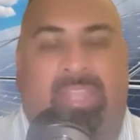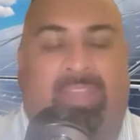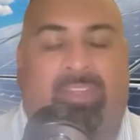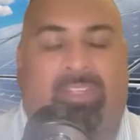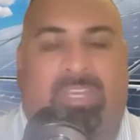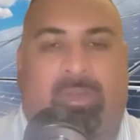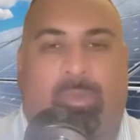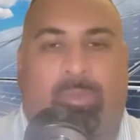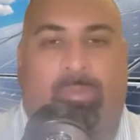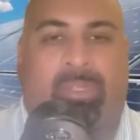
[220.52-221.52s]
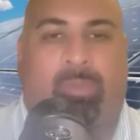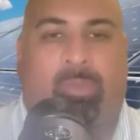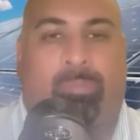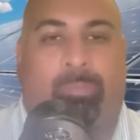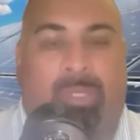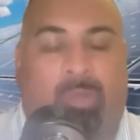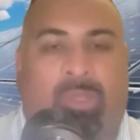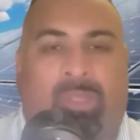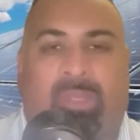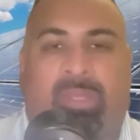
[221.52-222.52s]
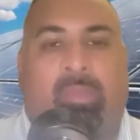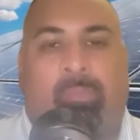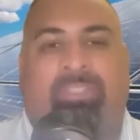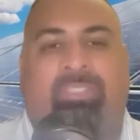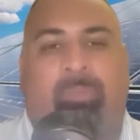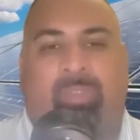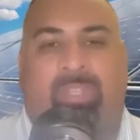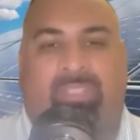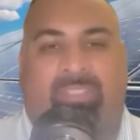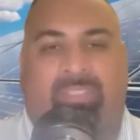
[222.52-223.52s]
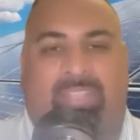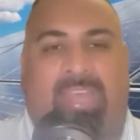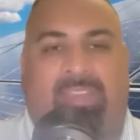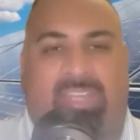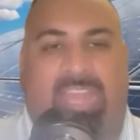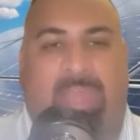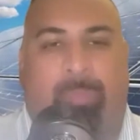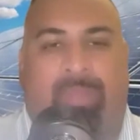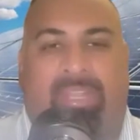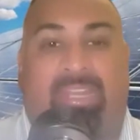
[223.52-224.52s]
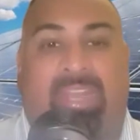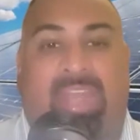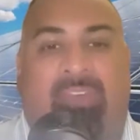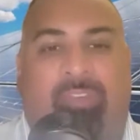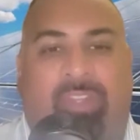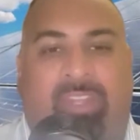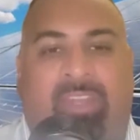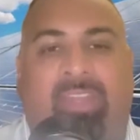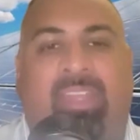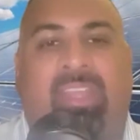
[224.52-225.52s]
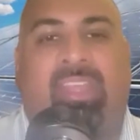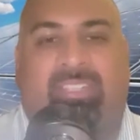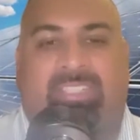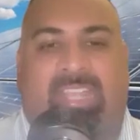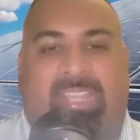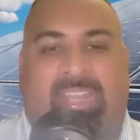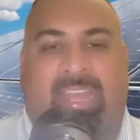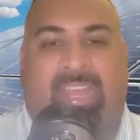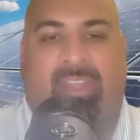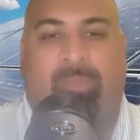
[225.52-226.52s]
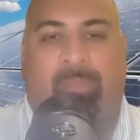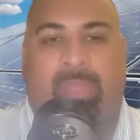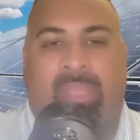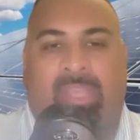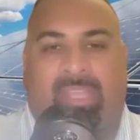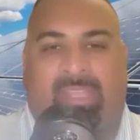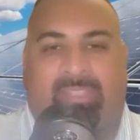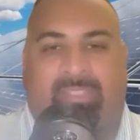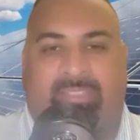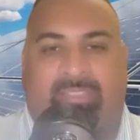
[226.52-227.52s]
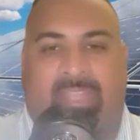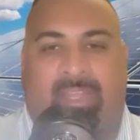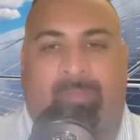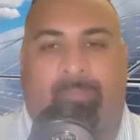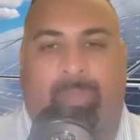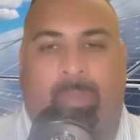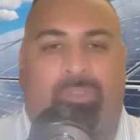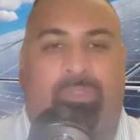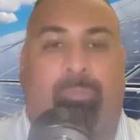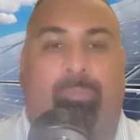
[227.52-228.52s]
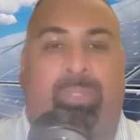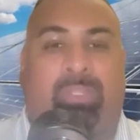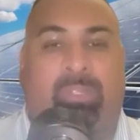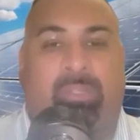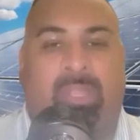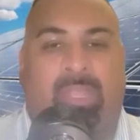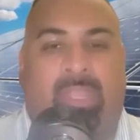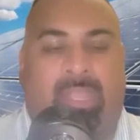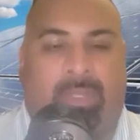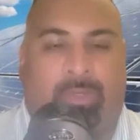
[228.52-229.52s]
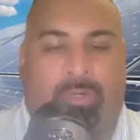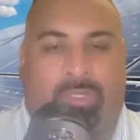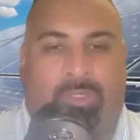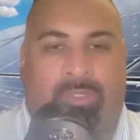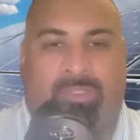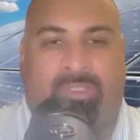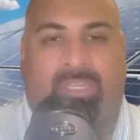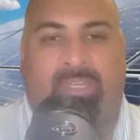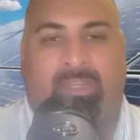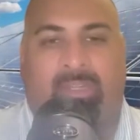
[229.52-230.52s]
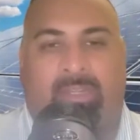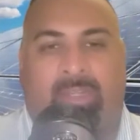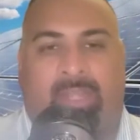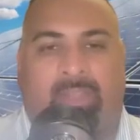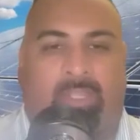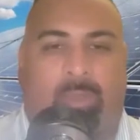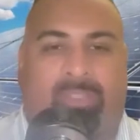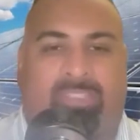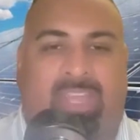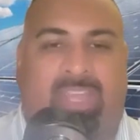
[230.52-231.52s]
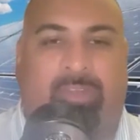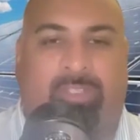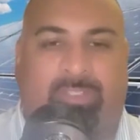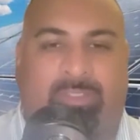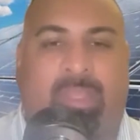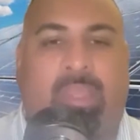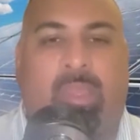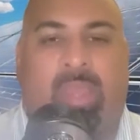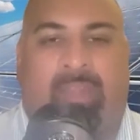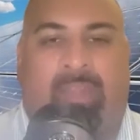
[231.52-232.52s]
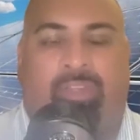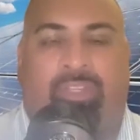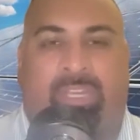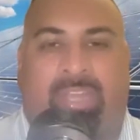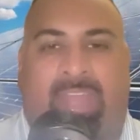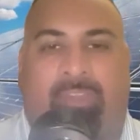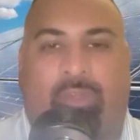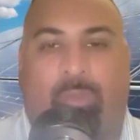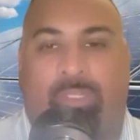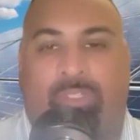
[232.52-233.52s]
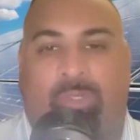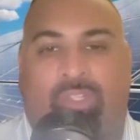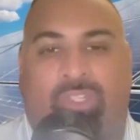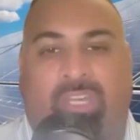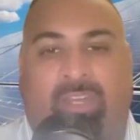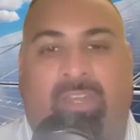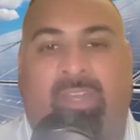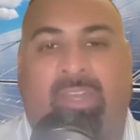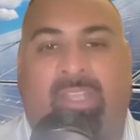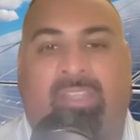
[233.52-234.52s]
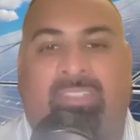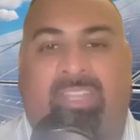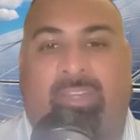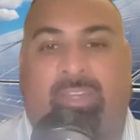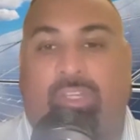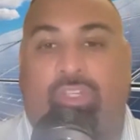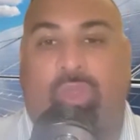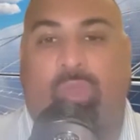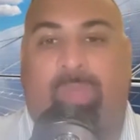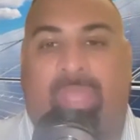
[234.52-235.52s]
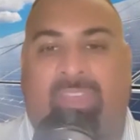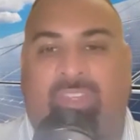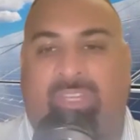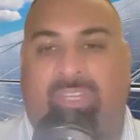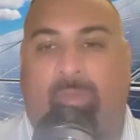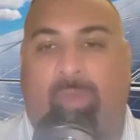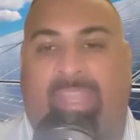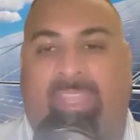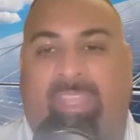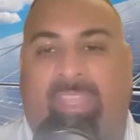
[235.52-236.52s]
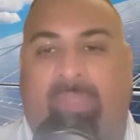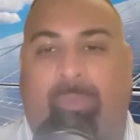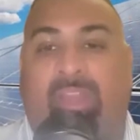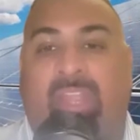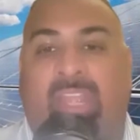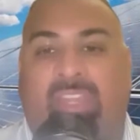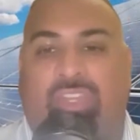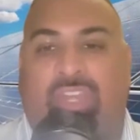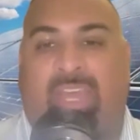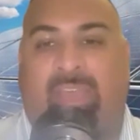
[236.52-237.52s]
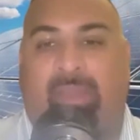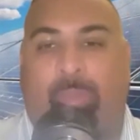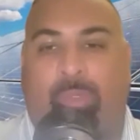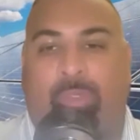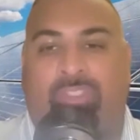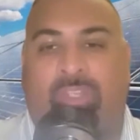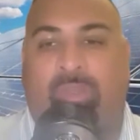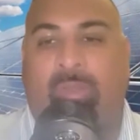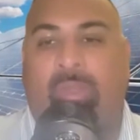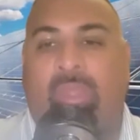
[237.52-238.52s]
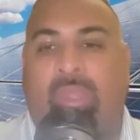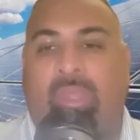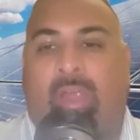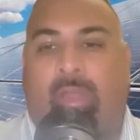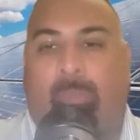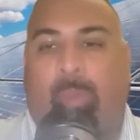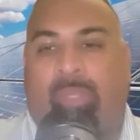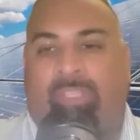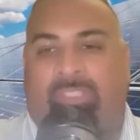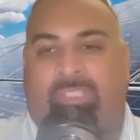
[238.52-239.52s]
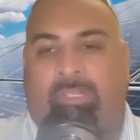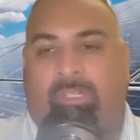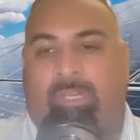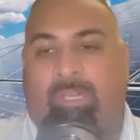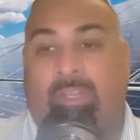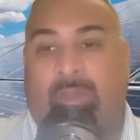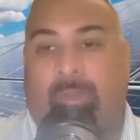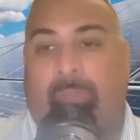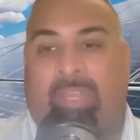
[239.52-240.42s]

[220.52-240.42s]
anchor tenant would be with Bitcoin, but some of this is actually happening in Africa. The second item is there was a bill introduced in the US Congress. Energy and Natural Resource Chair Senator Joe Manchin and Ranking Member John Barroso are poised to clear a